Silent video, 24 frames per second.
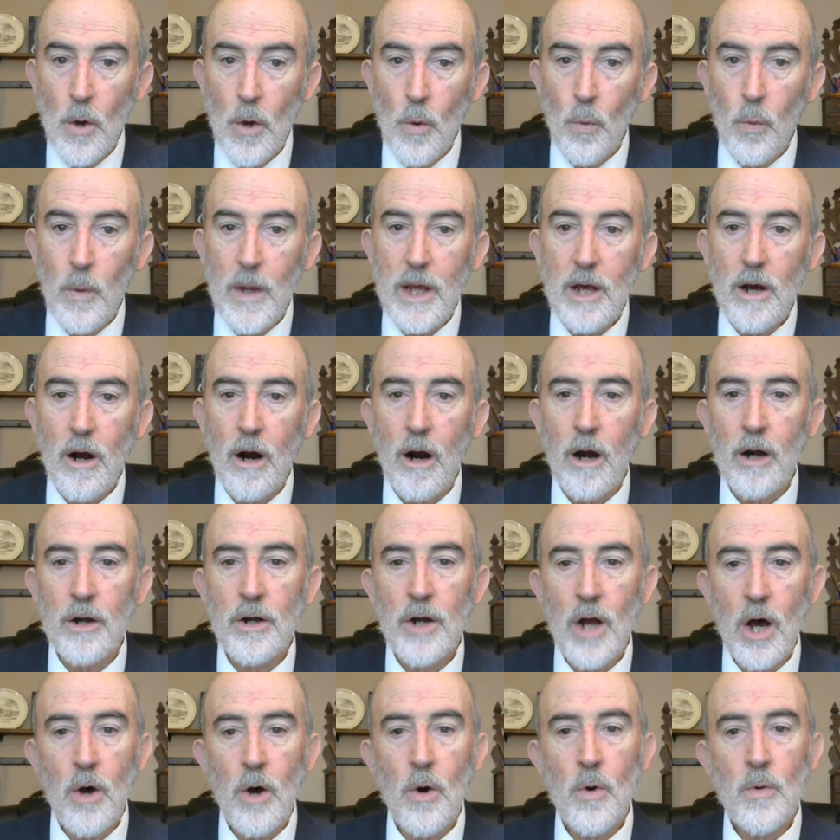We are
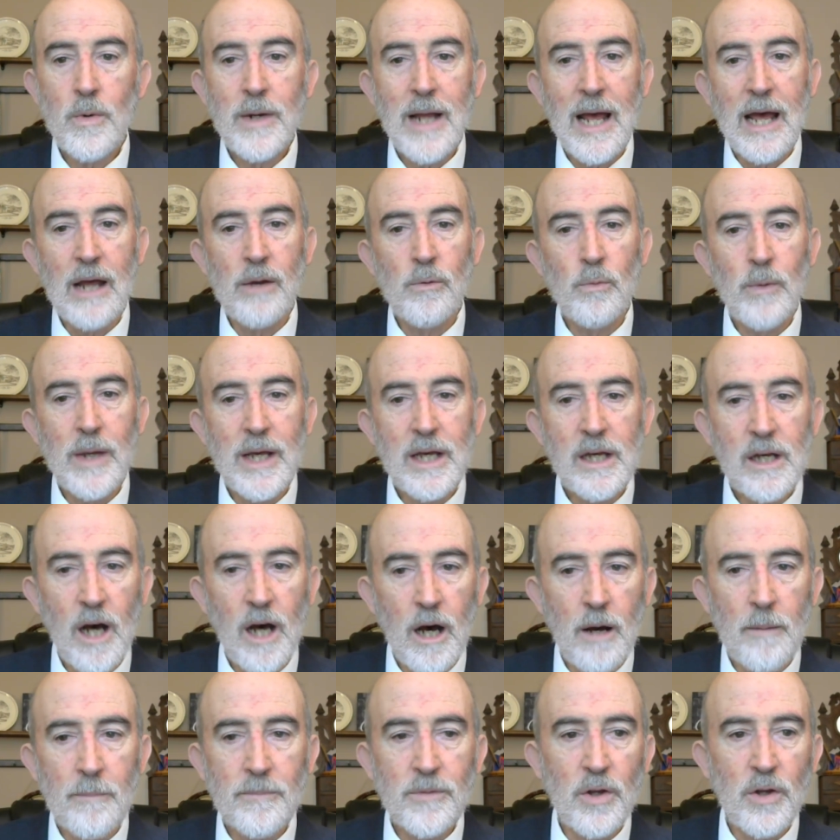known and we
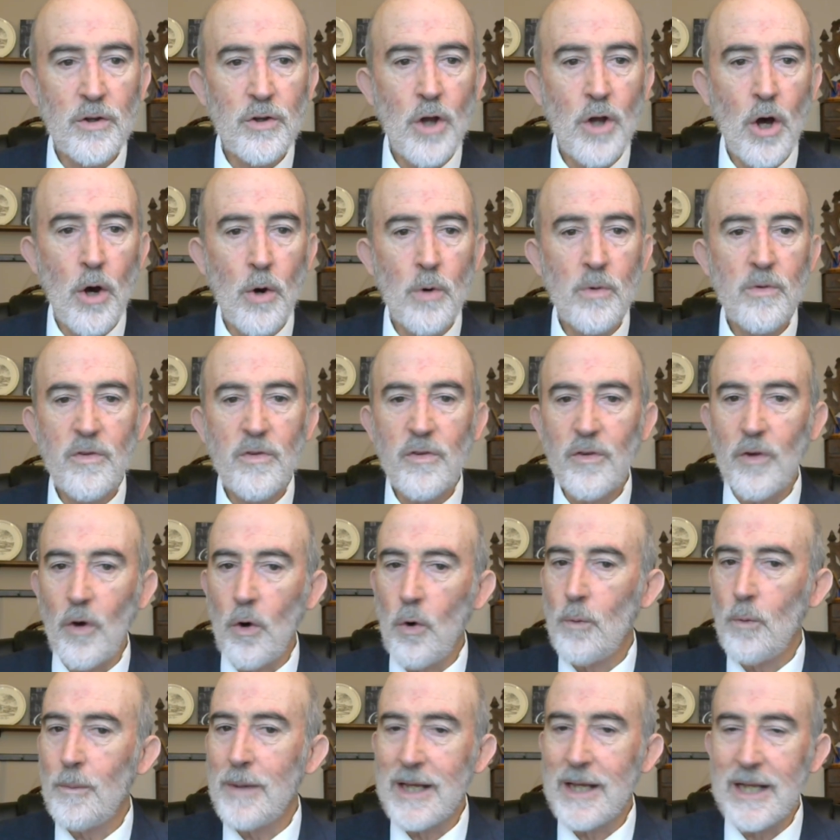come to know
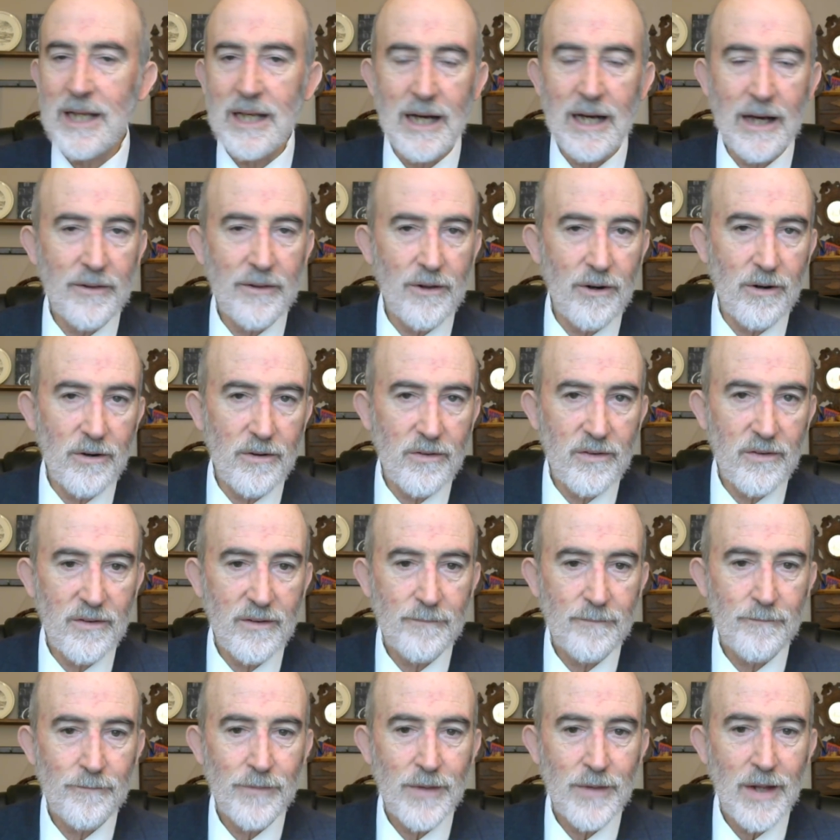so many others.
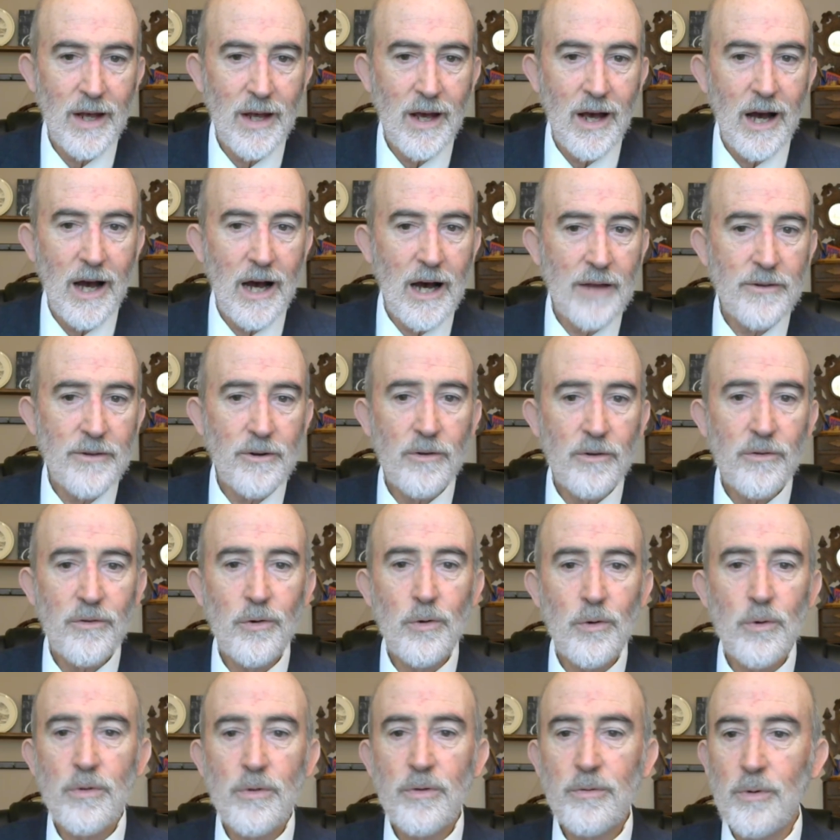Others
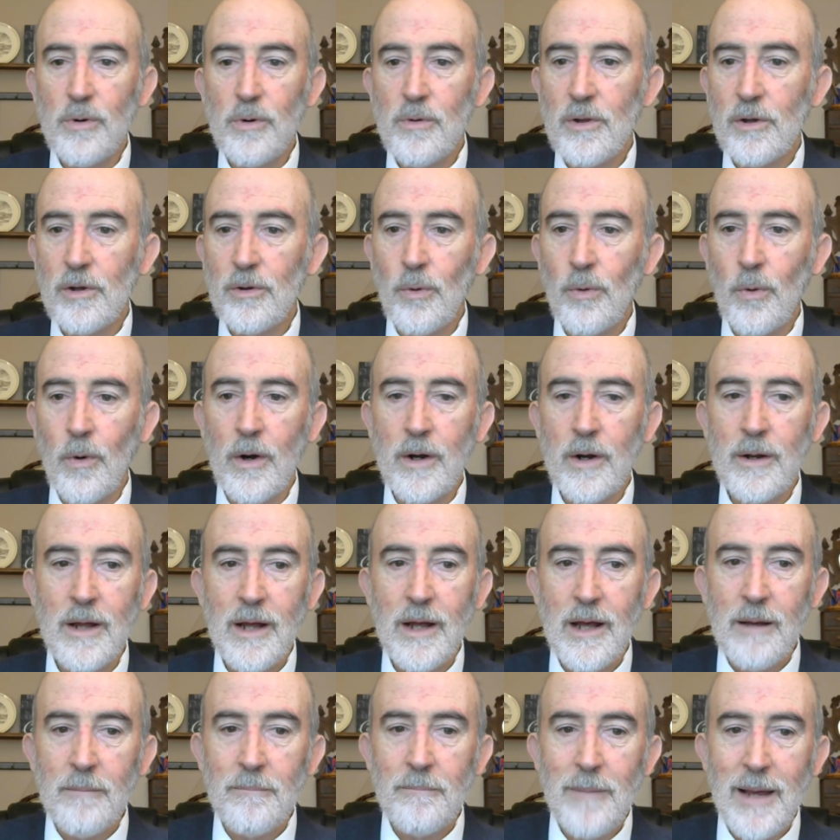who, through the Lord,
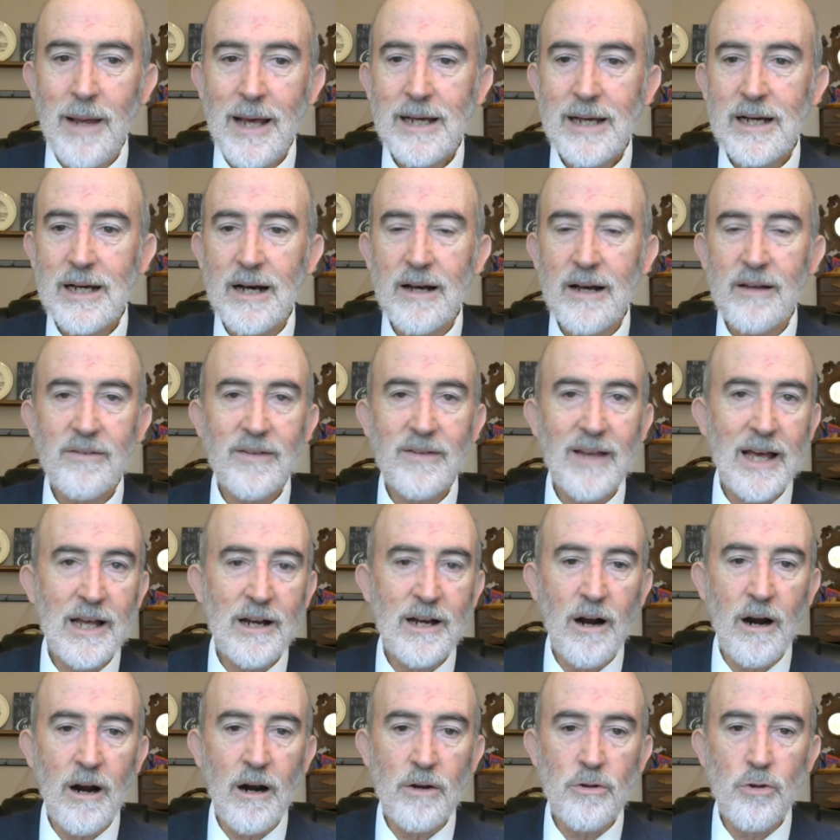make us and
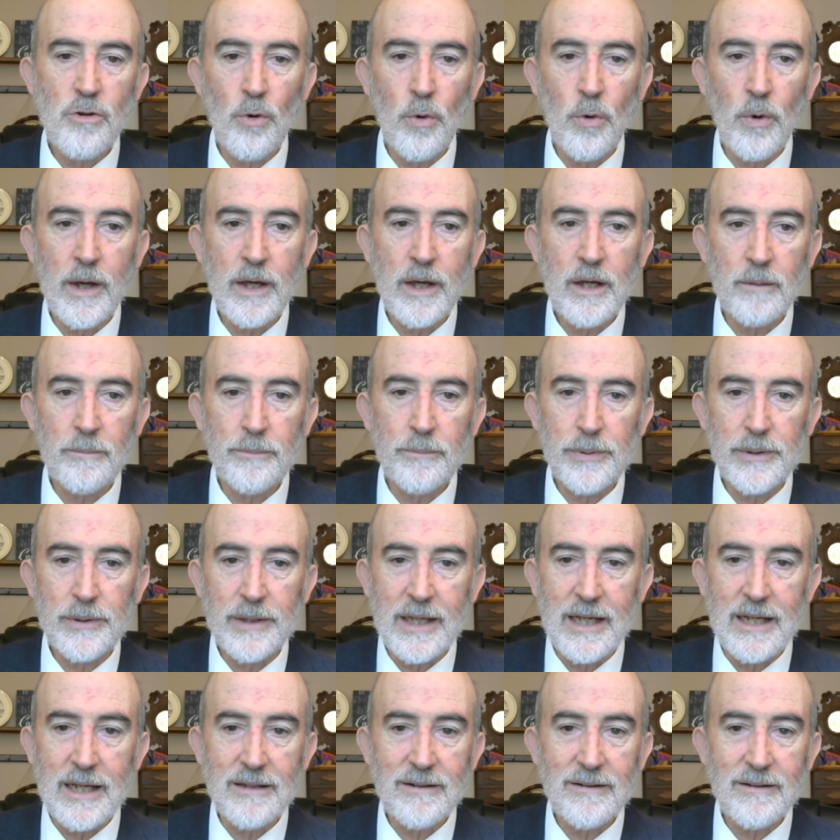our joy
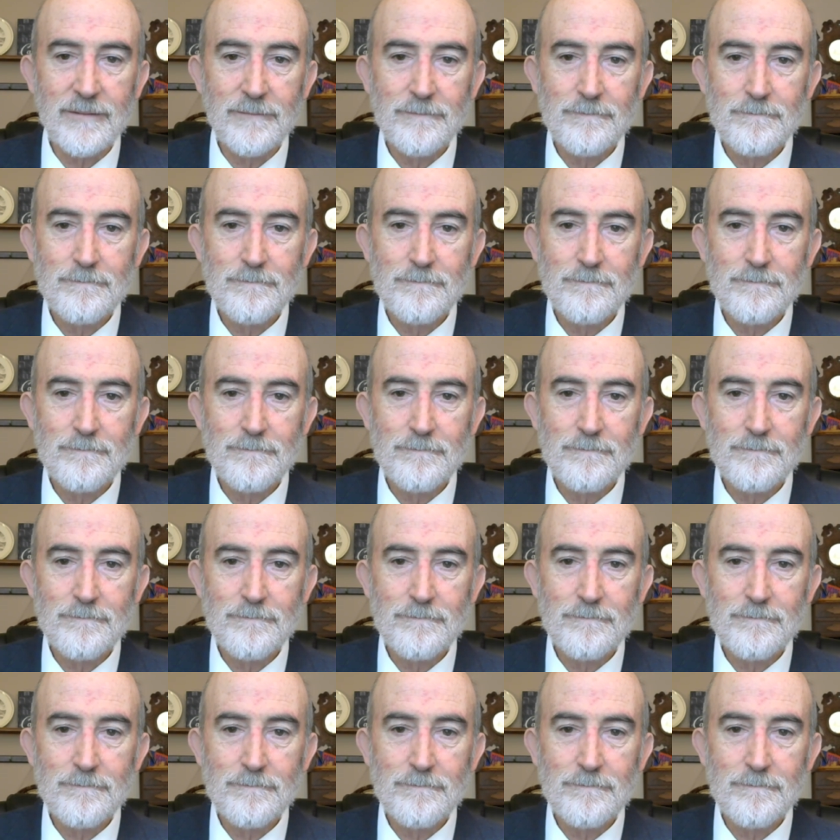complete.